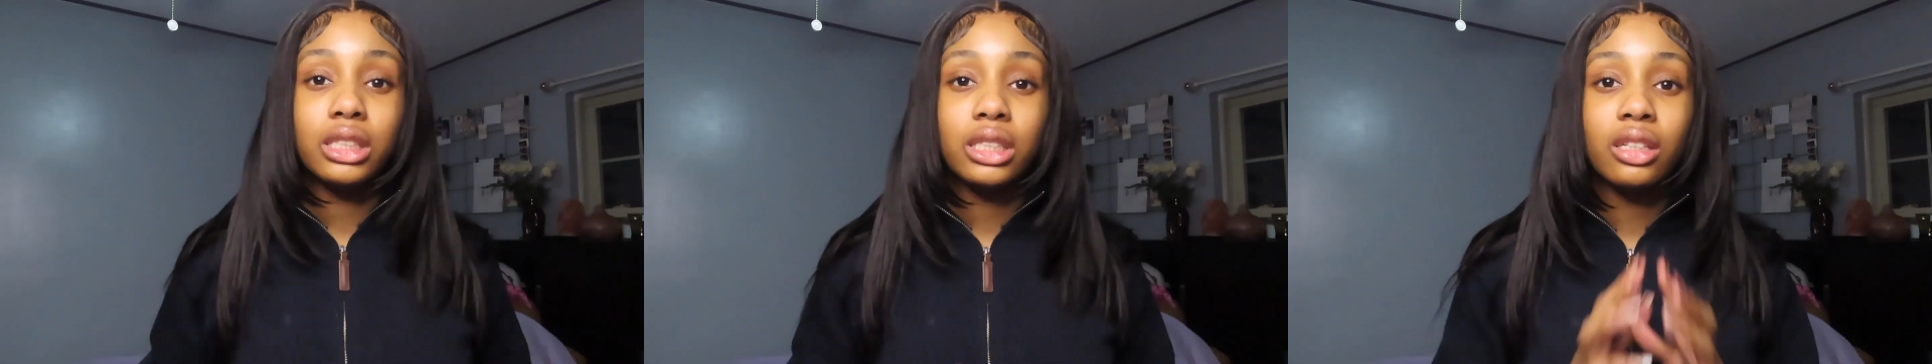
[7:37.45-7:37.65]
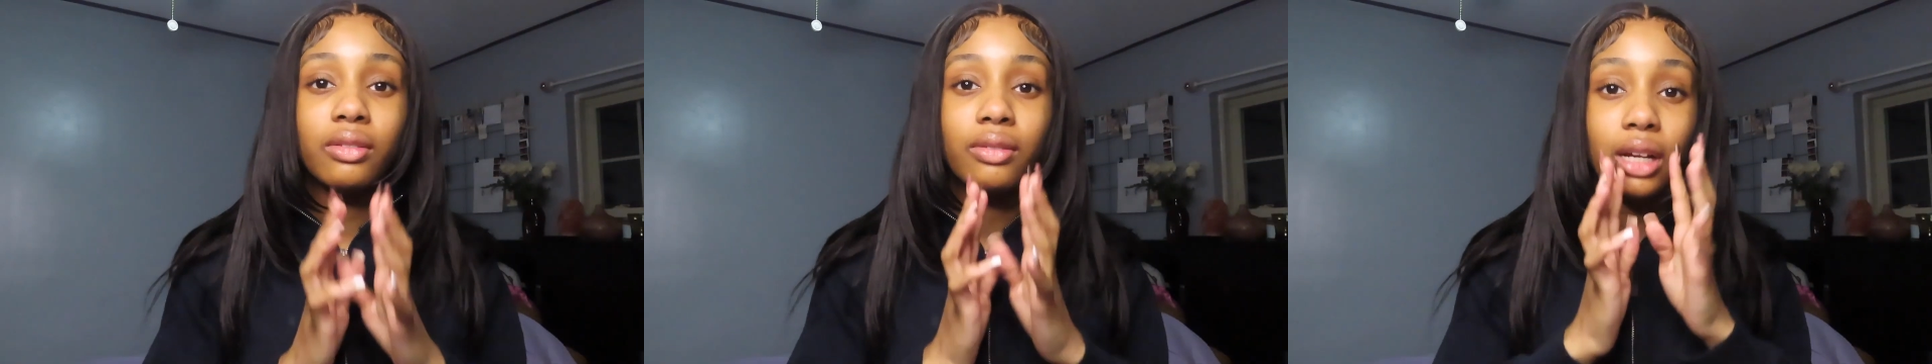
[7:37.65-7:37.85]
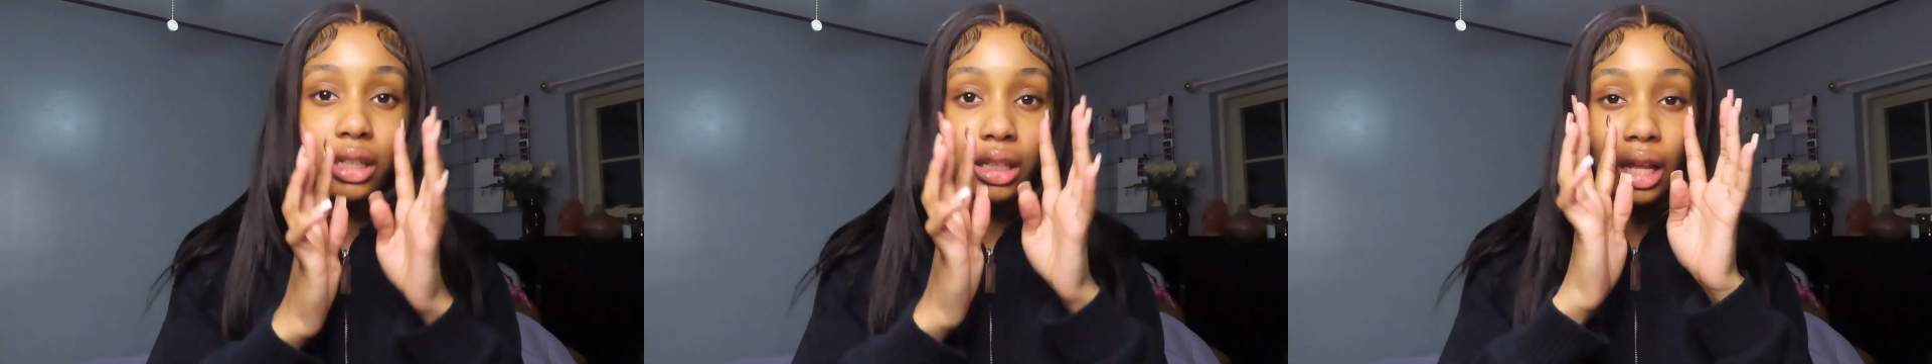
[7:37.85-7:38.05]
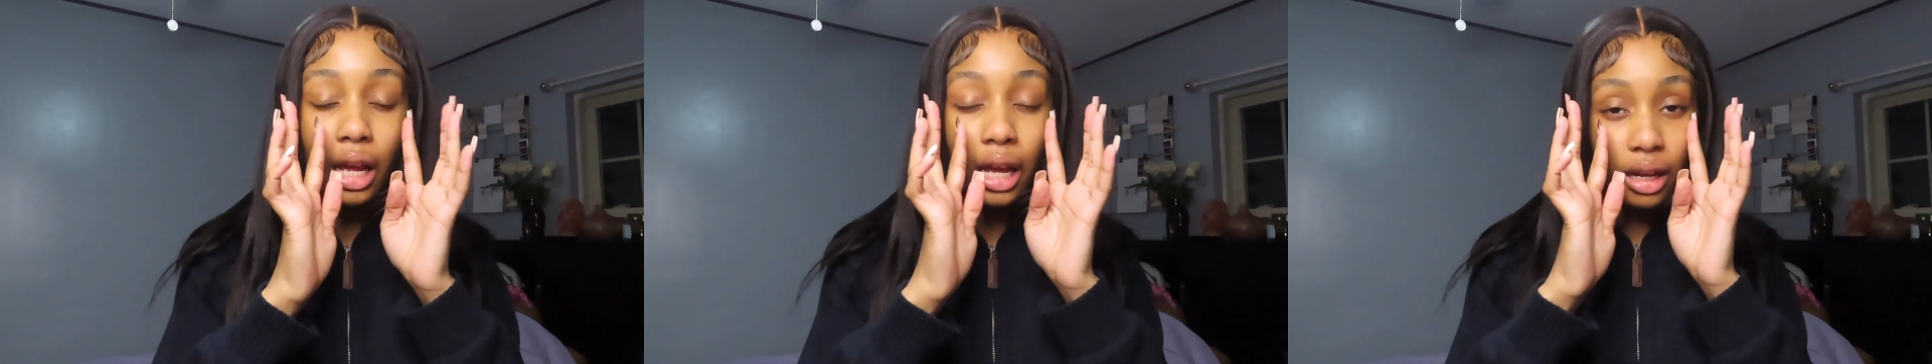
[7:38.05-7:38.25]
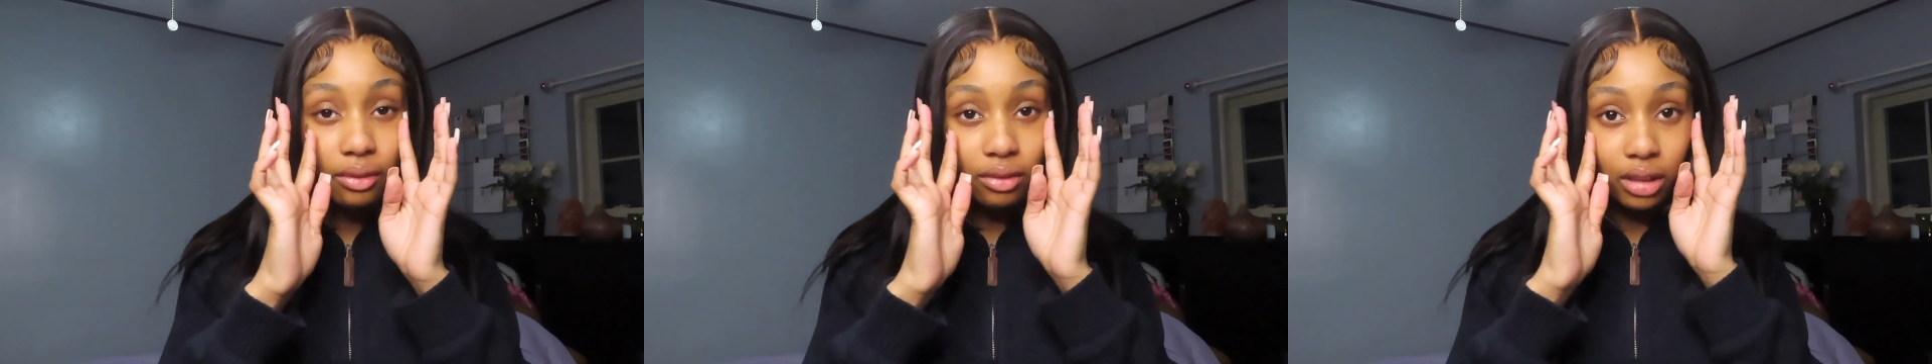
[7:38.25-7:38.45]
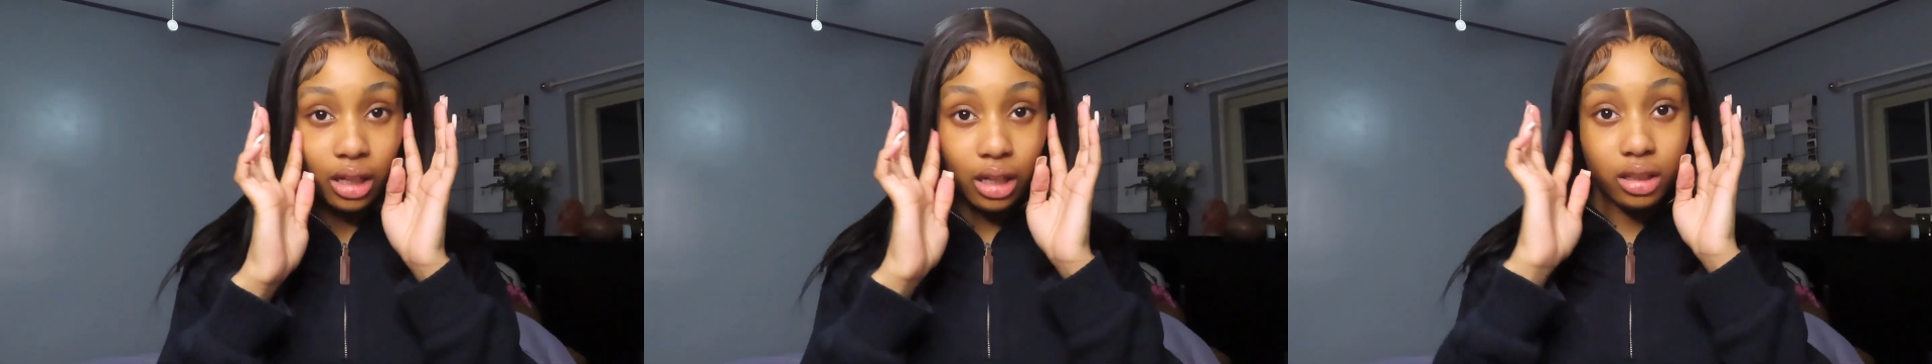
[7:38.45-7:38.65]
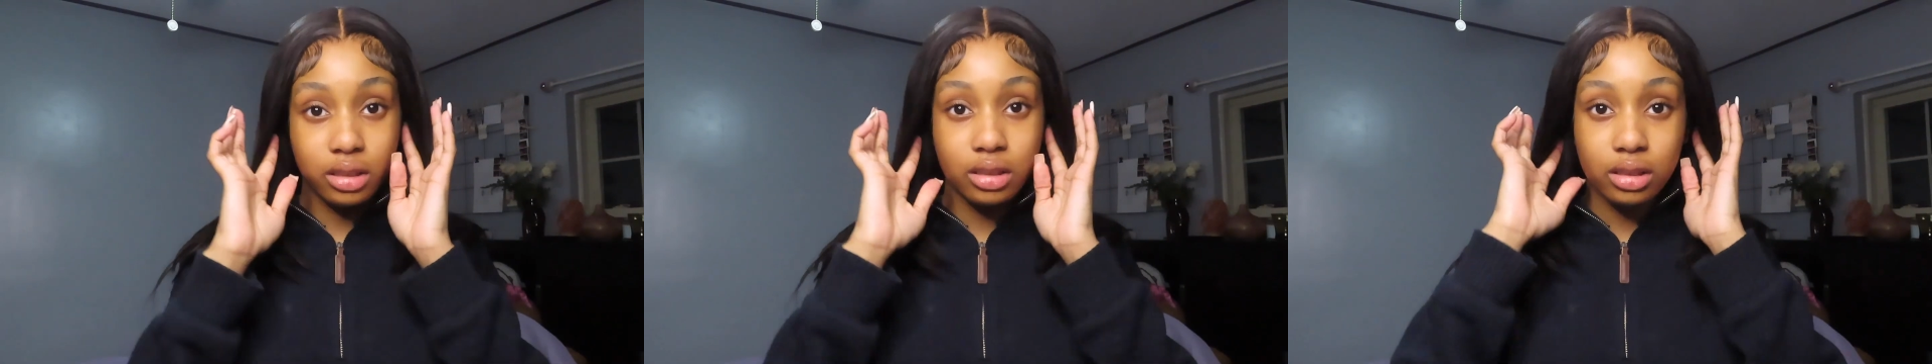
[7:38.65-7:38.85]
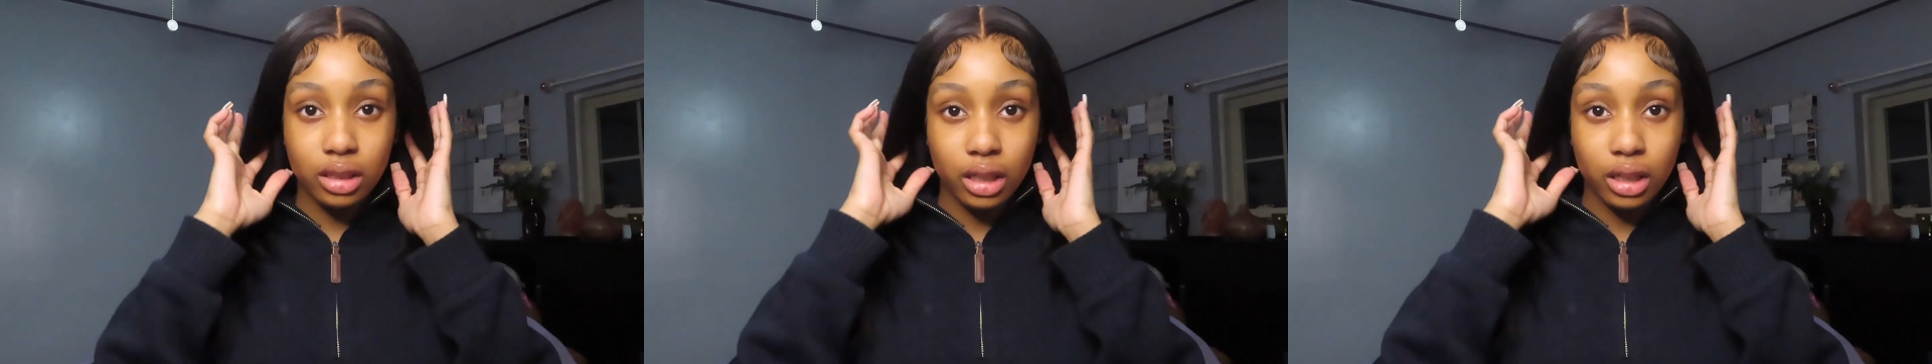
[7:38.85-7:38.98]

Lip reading: of the fact that I have locks.